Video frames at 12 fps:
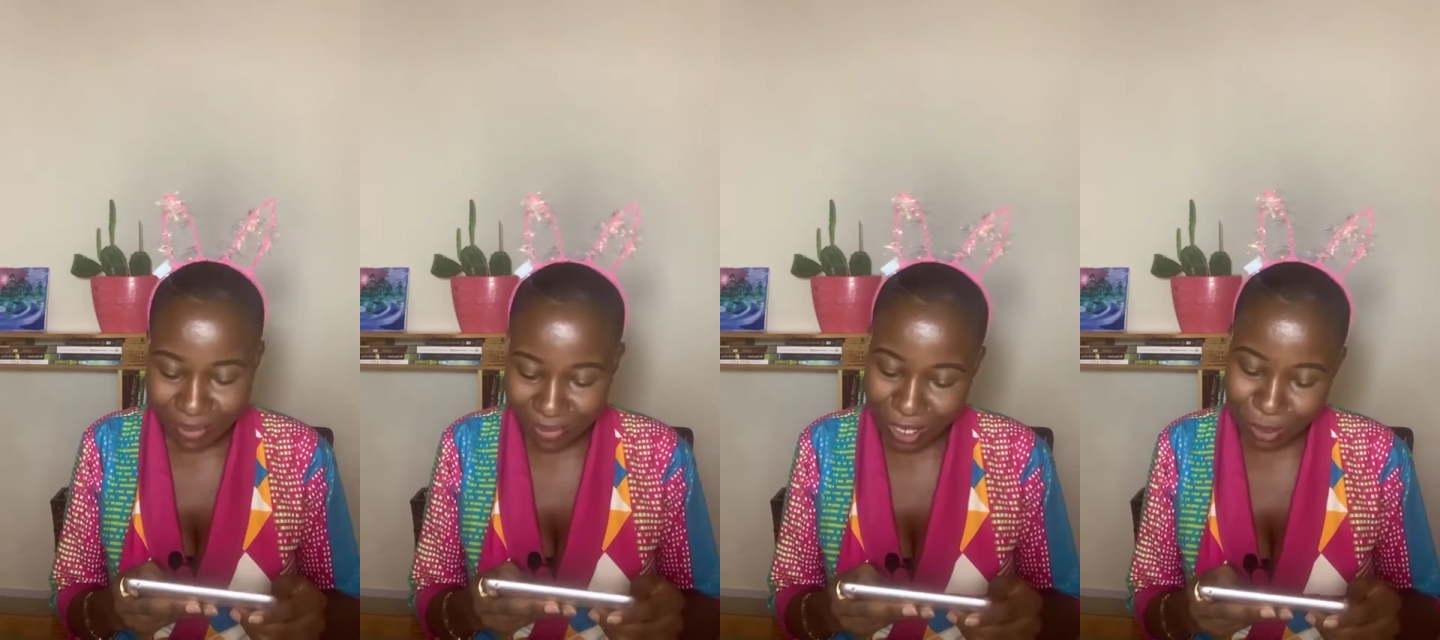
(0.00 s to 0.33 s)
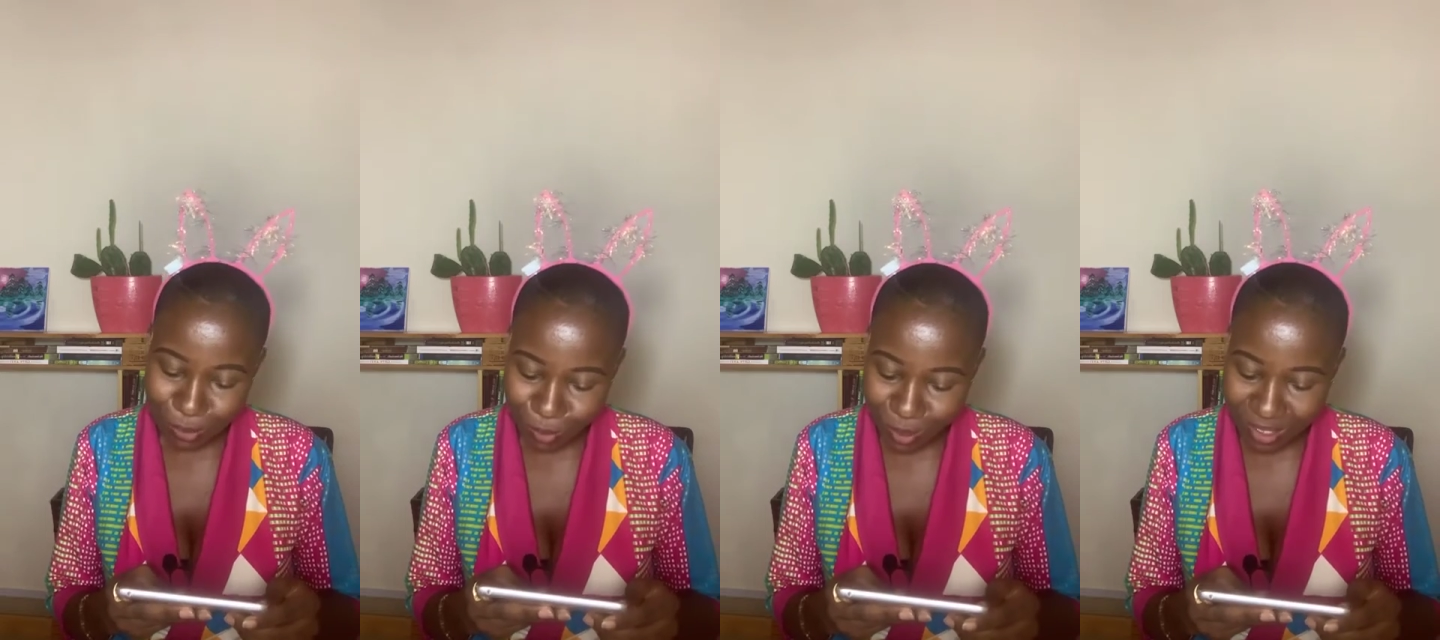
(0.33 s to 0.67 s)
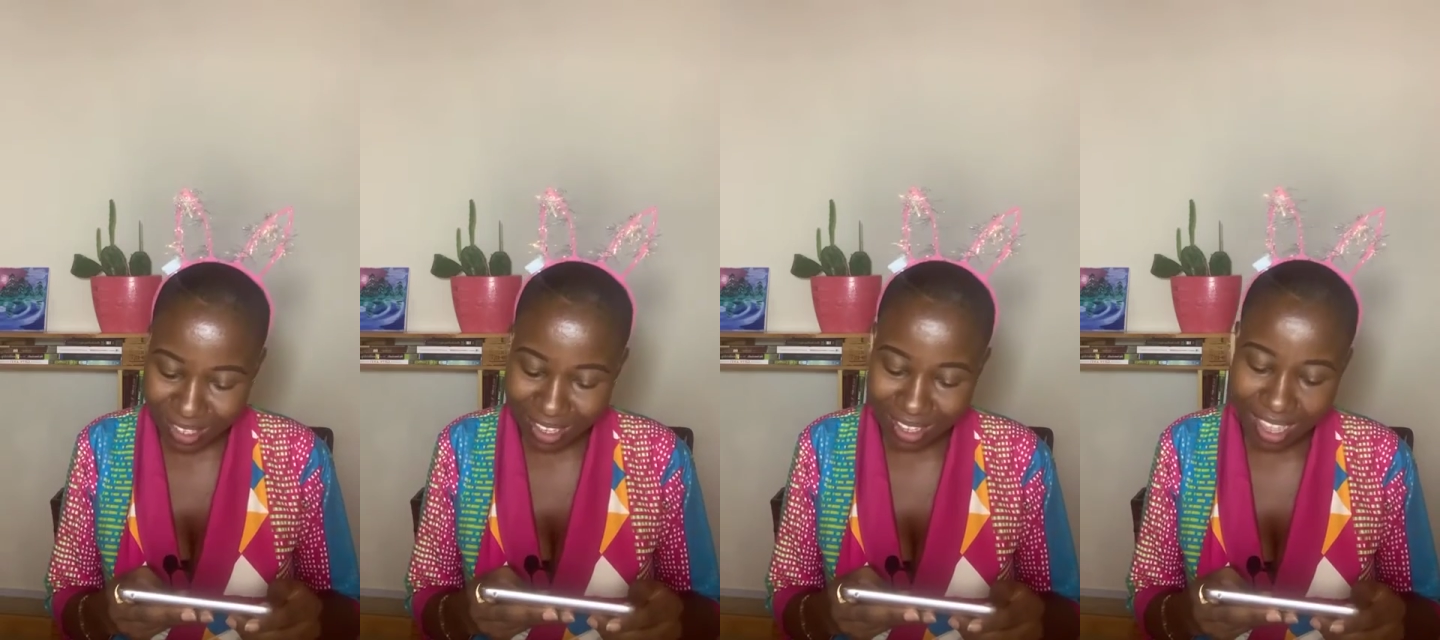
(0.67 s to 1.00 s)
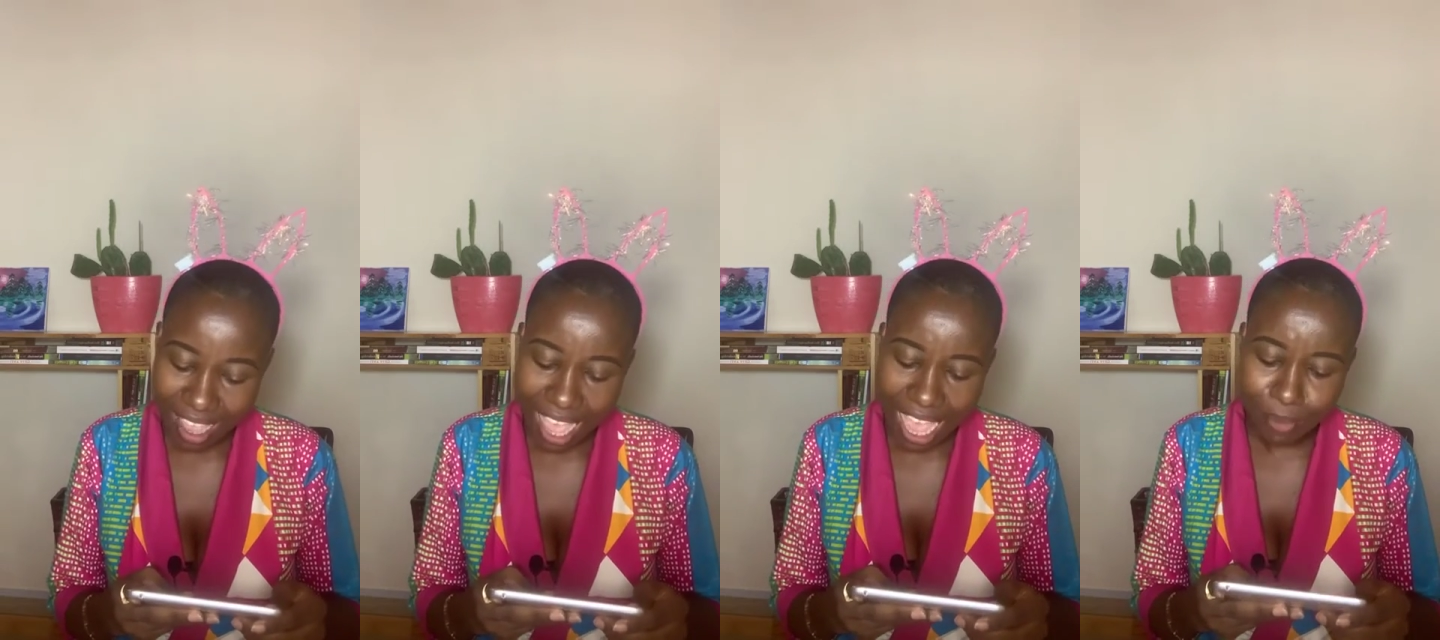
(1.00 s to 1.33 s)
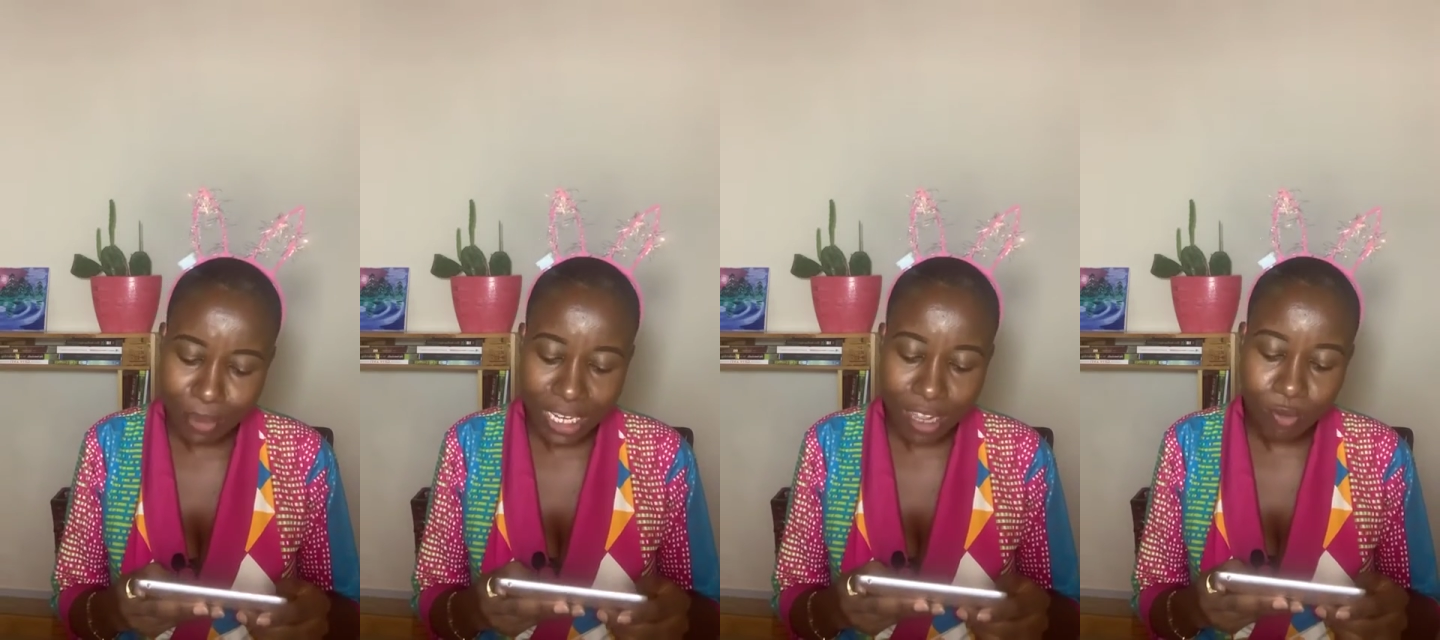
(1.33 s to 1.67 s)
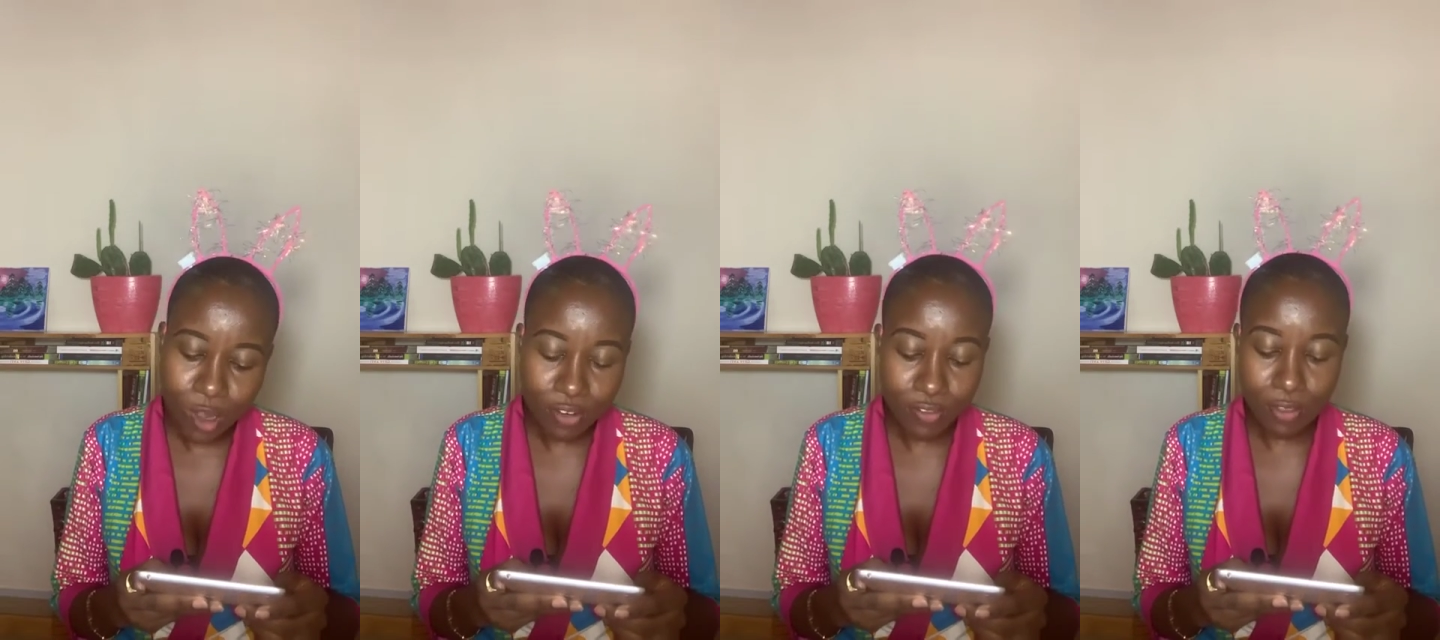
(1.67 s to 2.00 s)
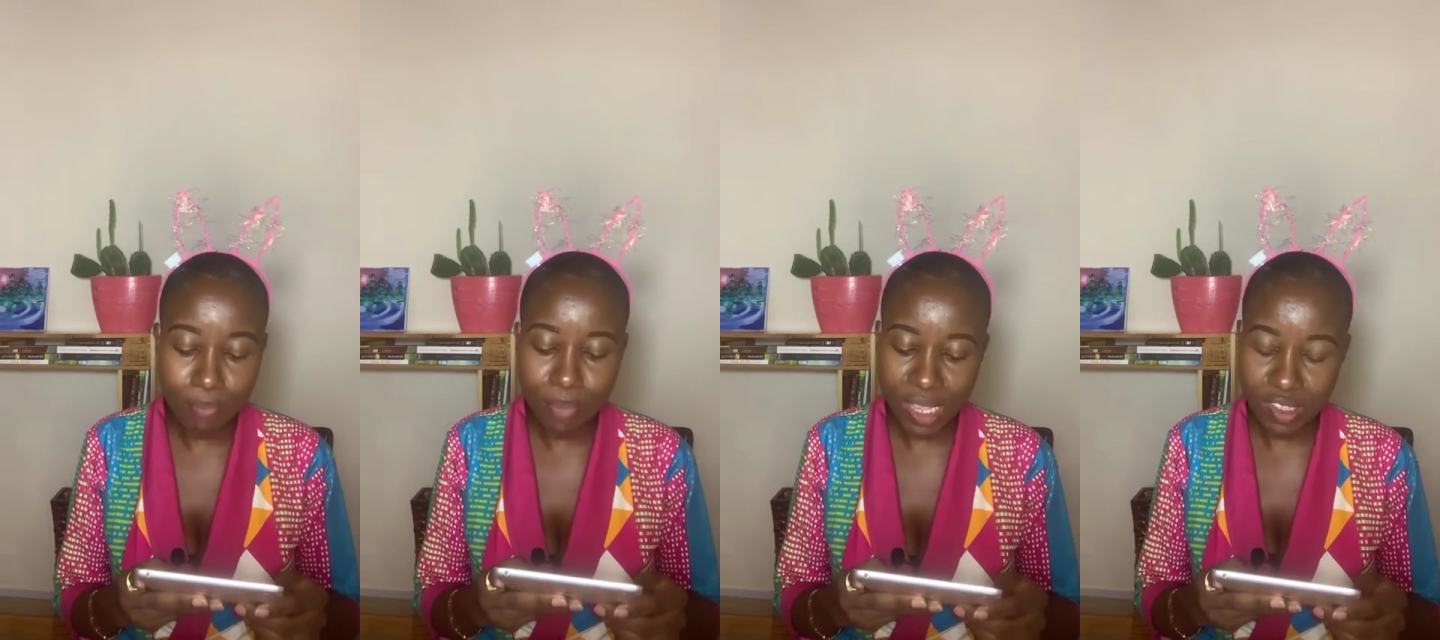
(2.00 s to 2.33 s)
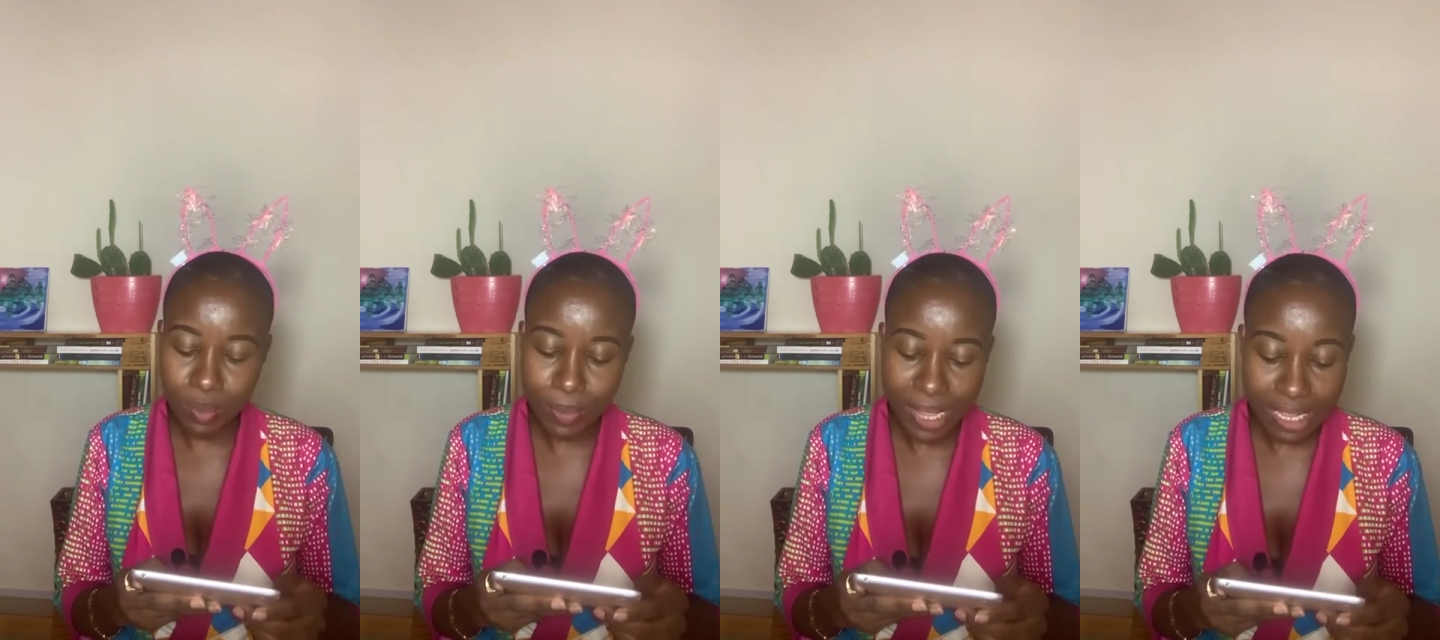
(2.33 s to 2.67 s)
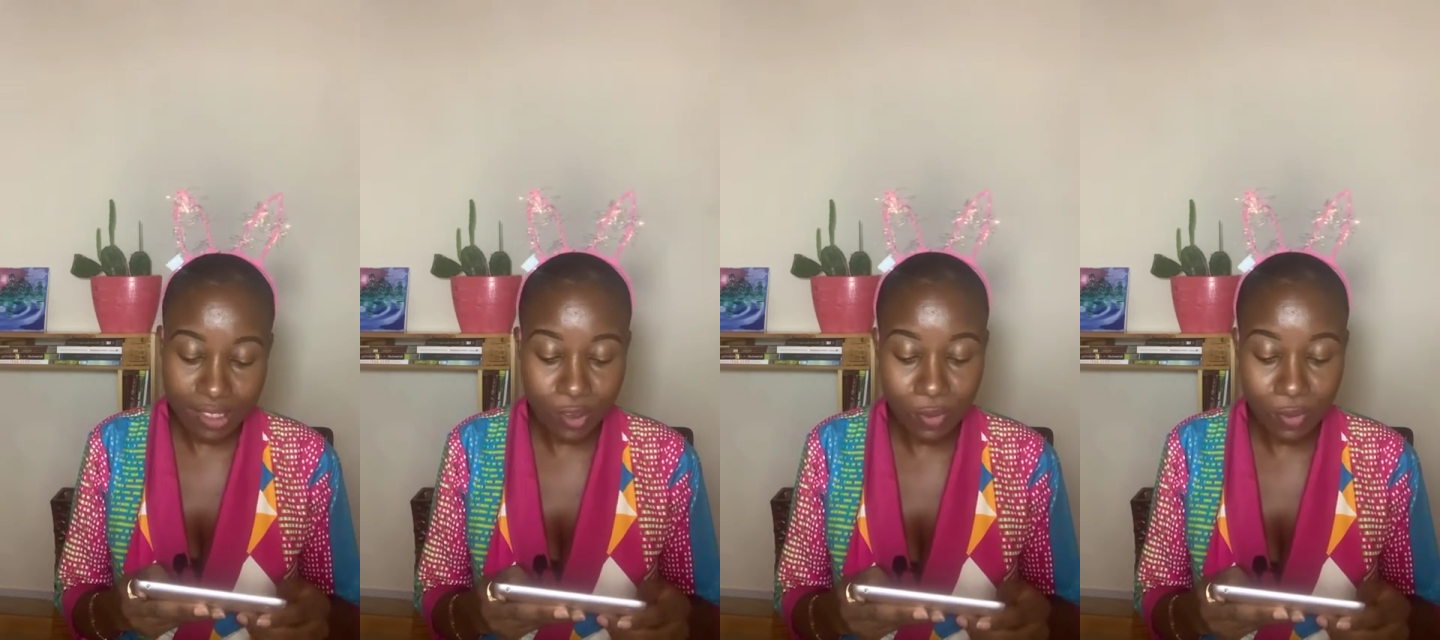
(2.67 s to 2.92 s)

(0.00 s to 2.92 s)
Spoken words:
fellows. I believe one of the best parts